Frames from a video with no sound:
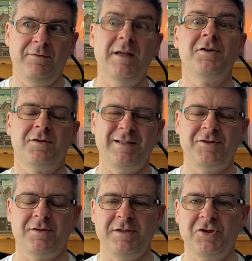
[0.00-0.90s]

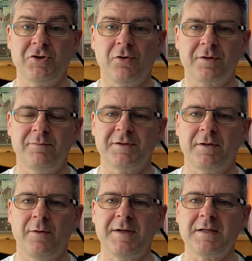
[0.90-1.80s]
digitally shot, which
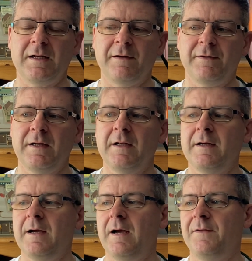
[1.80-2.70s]
I always love,
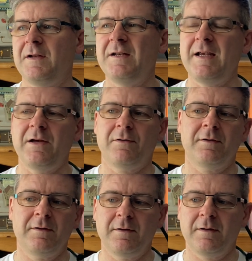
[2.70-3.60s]
and the
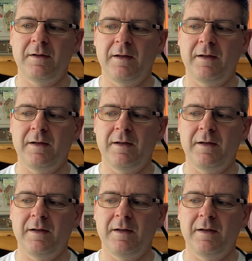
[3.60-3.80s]
neon